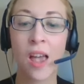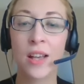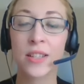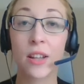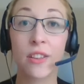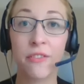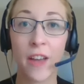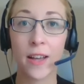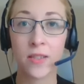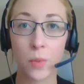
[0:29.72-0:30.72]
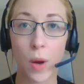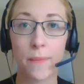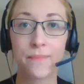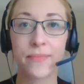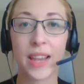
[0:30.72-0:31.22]
So the first
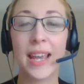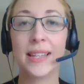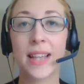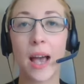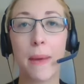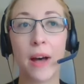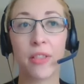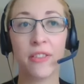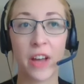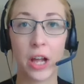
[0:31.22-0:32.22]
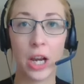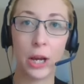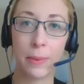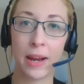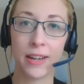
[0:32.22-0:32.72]
one is about the
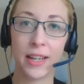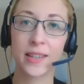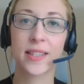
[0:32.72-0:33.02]
furlough period.